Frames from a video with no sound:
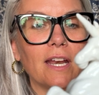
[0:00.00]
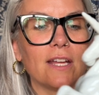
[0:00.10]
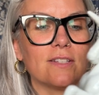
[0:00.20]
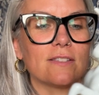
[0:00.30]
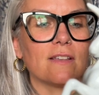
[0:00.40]
I
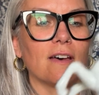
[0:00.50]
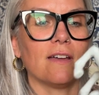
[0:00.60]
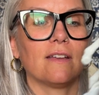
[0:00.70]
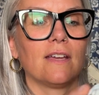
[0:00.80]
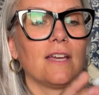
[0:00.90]
just thought
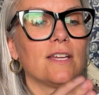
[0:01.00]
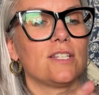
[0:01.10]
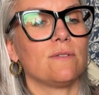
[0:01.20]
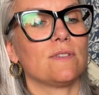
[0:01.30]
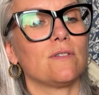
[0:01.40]

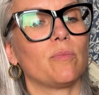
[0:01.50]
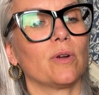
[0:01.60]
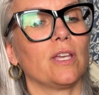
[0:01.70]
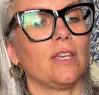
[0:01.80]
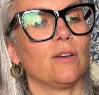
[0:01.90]
she was super
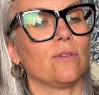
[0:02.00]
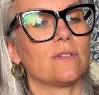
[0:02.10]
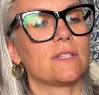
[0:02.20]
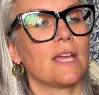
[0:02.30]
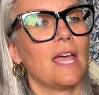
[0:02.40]

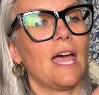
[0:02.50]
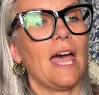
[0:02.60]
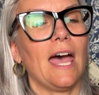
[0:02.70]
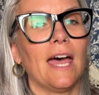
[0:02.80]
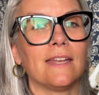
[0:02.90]
cute.
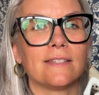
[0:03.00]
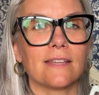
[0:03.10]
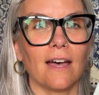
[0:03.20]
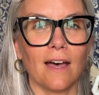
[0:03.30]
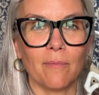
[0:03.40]
And
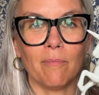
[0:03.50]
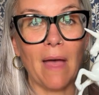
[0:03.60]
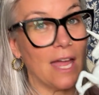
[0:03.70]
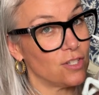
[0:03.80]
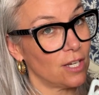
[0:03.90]

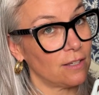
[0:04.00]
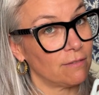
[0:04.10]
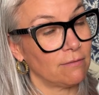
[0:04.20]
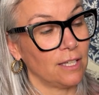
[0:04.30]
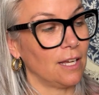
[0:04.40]
magic,
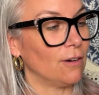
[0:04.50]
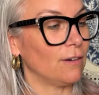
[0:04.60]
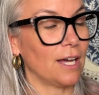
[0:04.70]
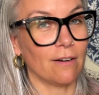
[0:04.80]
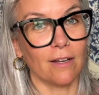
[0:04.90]

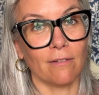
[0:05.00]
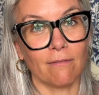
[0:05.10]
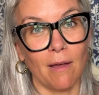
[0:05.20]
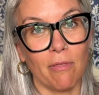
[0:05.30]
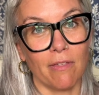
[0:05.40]
I don't know.
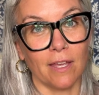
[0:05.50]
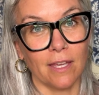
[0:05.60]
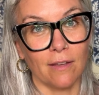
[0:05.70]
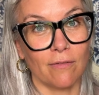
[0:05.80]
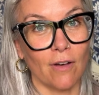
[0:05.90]
I'm
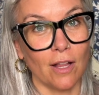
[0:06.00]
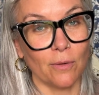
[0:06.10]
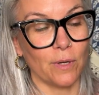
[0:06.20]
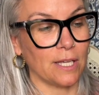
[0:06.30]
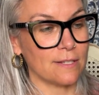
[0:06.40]
thinking of
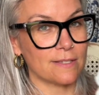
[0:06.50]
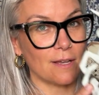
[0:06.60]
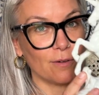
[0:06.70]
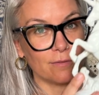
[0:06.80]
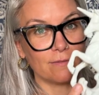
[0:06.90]
Halloween,
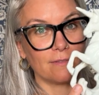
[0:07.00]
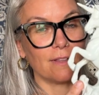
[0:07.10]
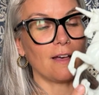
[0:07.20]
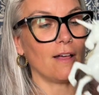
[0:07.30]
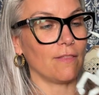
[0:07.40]
so
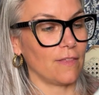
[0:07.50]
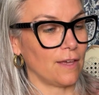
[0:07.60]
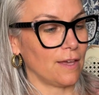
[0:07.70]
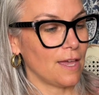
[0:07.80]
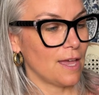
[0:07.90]

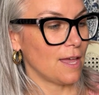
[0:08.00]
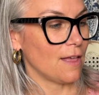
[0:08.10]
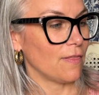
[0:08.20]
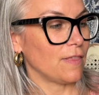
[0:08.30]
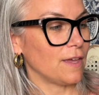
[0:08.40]

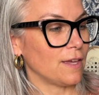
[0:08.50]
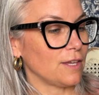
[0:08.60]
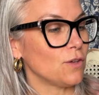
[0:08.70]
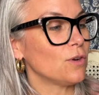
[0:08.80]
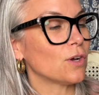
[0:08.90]
the
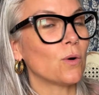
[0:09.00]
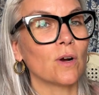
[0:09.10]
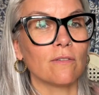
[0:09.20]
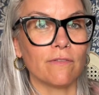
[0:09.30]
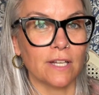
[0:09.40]

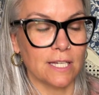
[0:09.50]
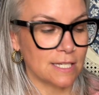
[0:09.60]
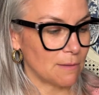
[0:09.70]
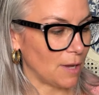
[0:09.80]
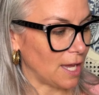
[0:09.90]
unicorn fit
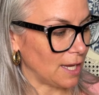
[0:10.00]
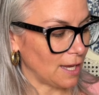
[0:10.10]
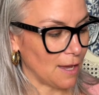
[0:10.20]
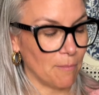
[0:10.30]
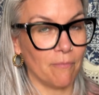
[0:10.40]
into my
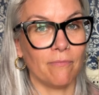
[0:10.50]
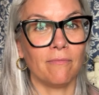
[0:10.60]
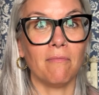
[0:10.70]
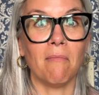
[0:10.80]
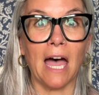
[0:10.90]

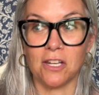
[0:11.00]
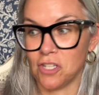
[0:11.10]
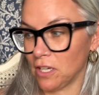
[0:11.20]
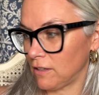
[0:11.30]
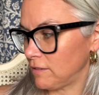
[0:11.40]

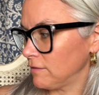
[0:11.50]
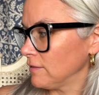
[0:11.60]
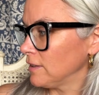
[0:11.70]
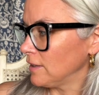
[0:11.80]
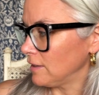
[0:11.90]
magic
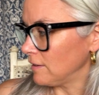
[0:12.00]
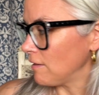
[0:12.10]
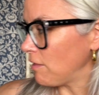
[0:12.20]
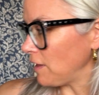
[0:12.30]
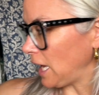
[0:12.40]

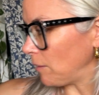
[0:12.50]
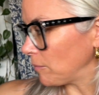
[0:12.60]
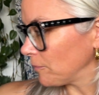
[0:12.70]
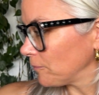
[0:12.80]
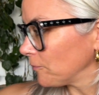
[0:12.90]
theme.